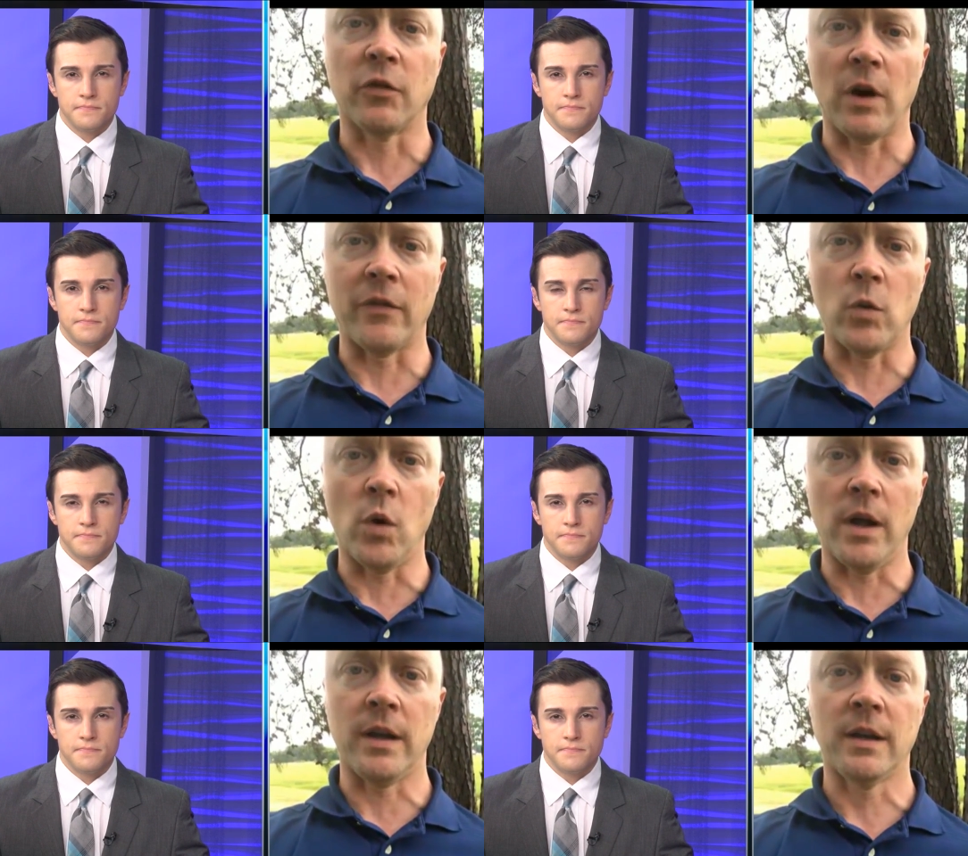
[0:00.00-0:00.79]
Speaker 1: for
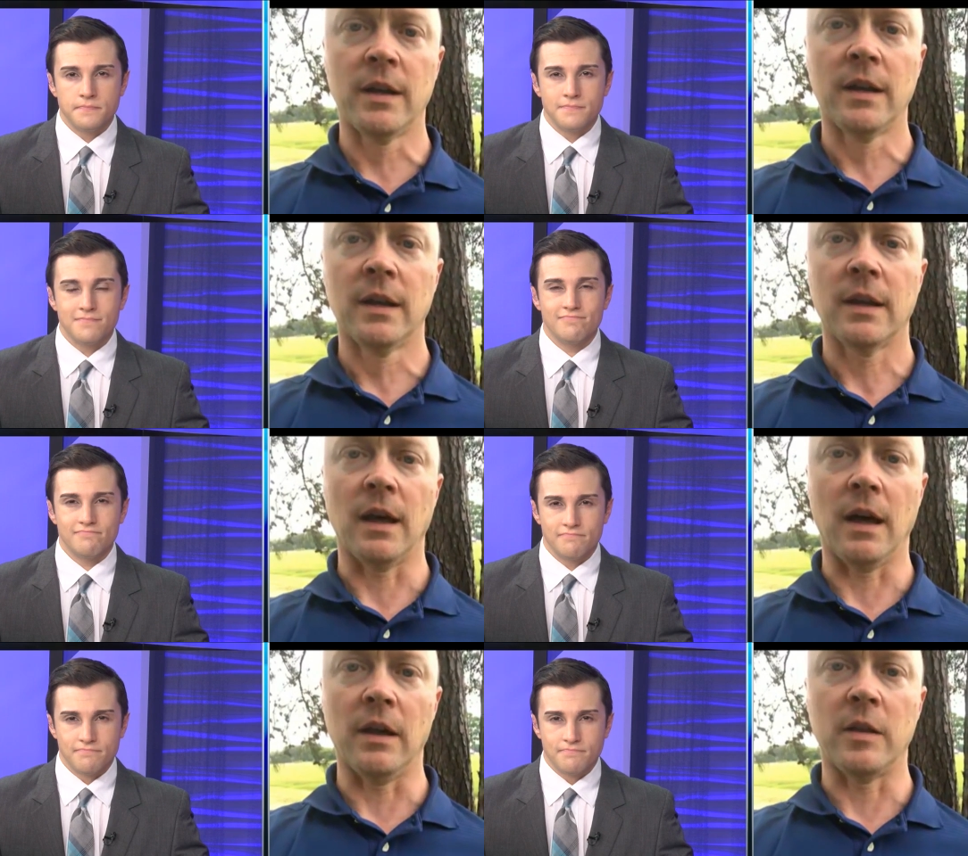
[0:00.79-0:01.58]
everyone.
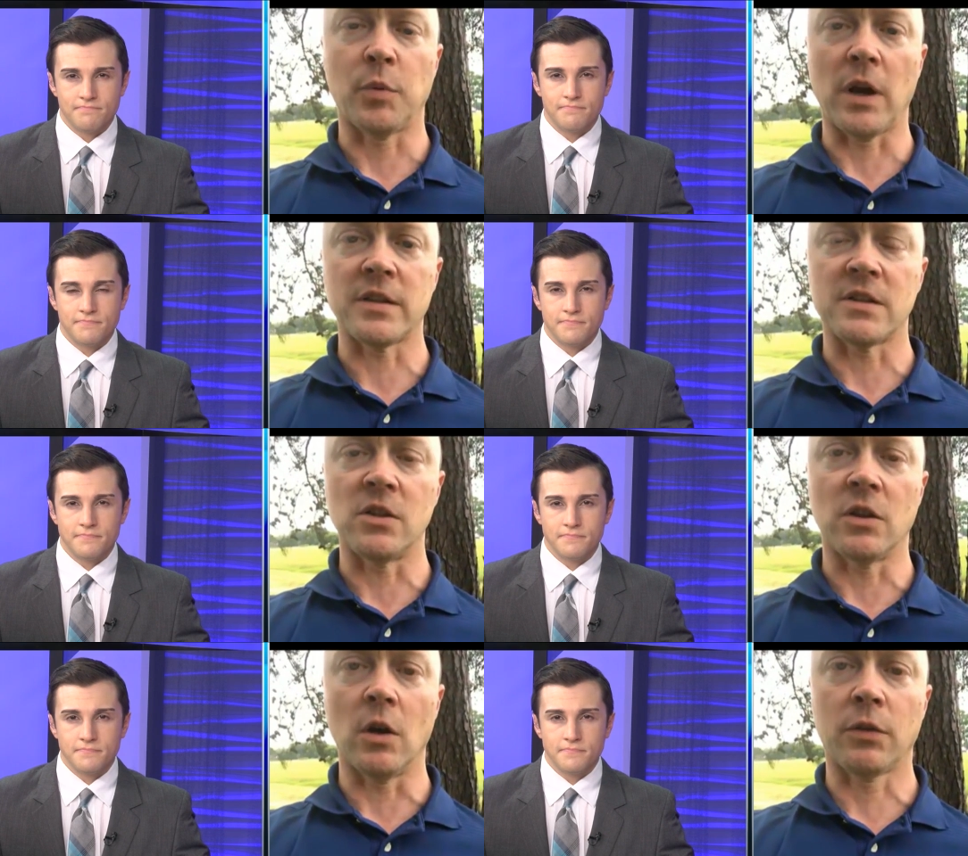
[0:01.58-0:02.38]
Uh, the process
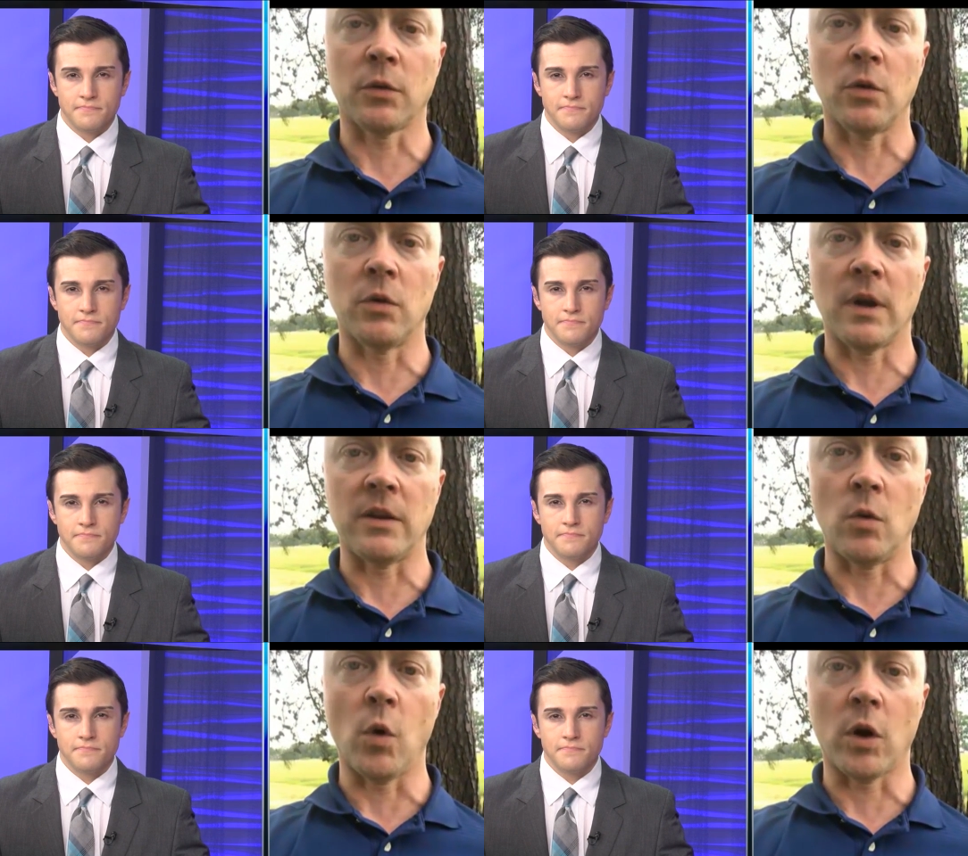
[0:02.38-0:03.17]
you go through,
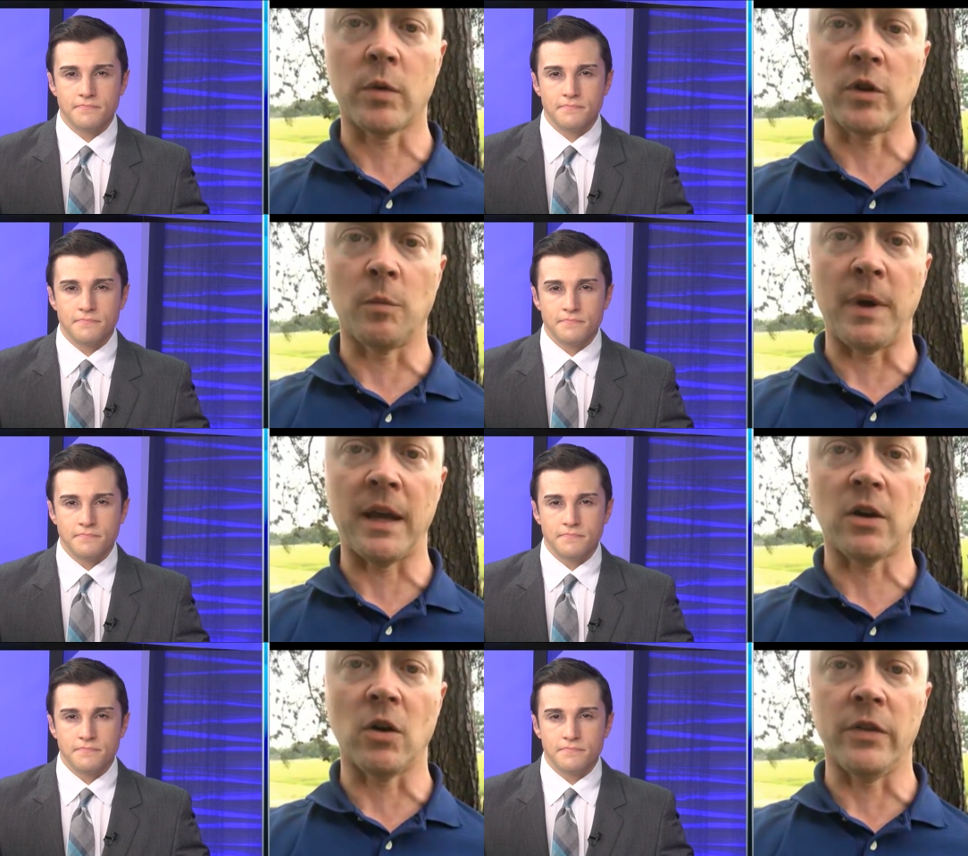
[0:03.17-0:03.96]
and you work with your
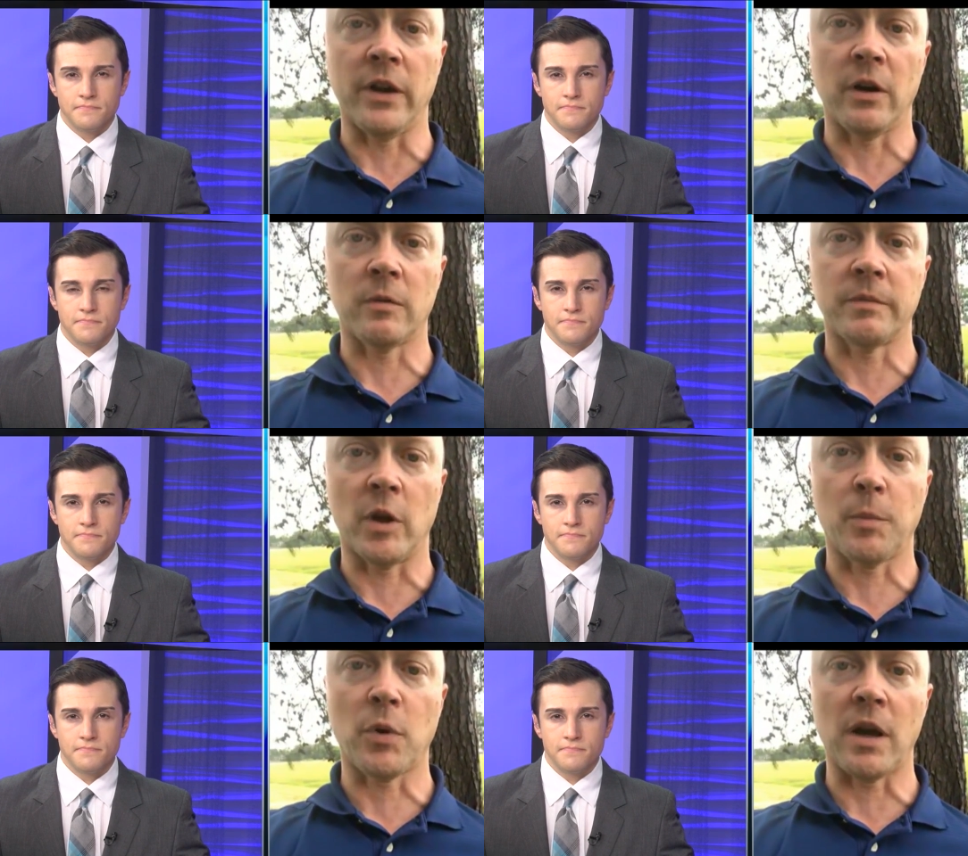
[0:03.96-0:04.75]
banker on their
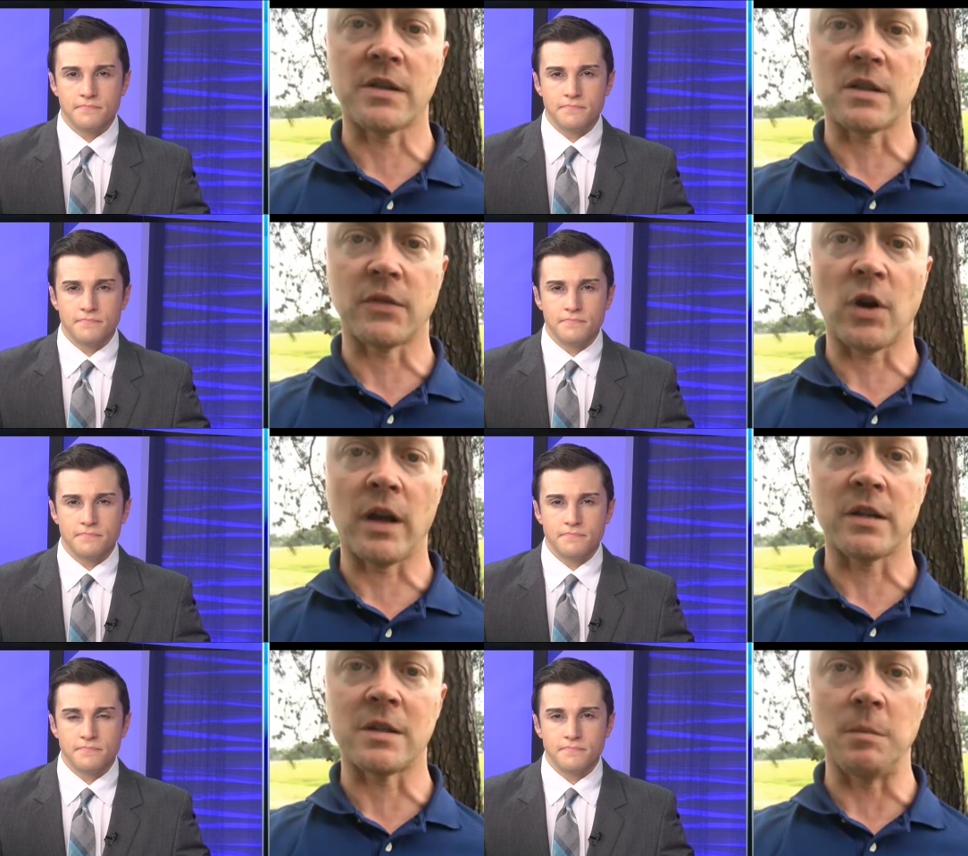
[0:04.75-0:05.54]
their process for
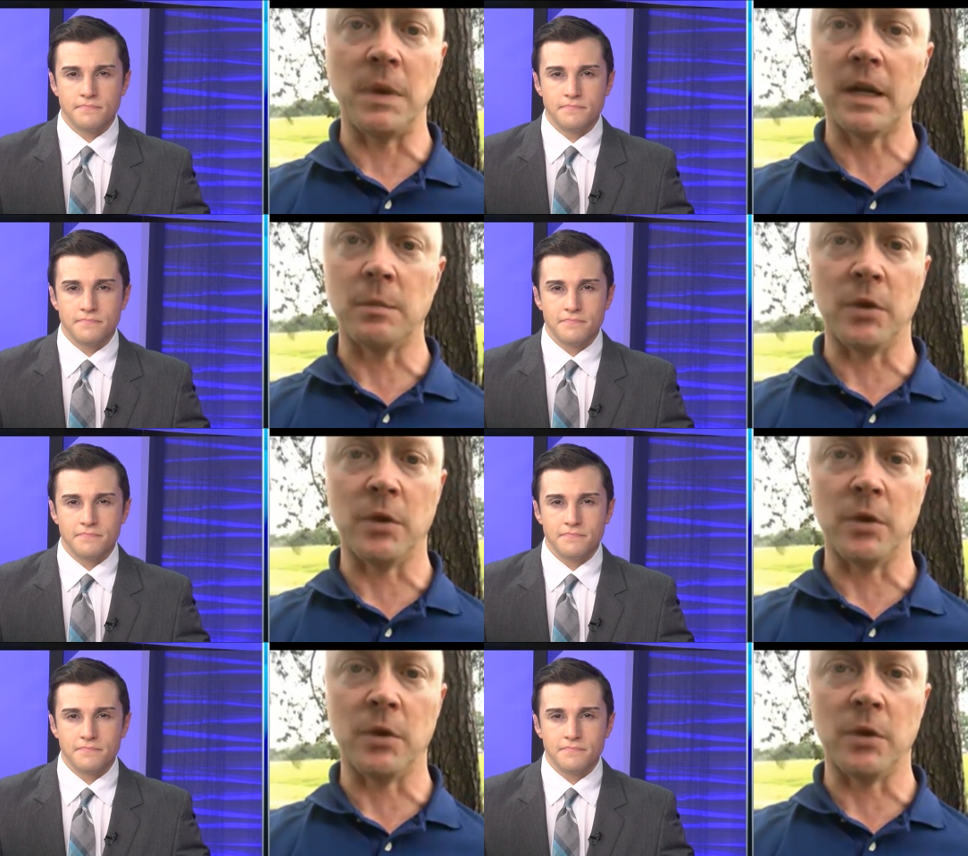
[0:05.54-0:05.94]
how to submit it.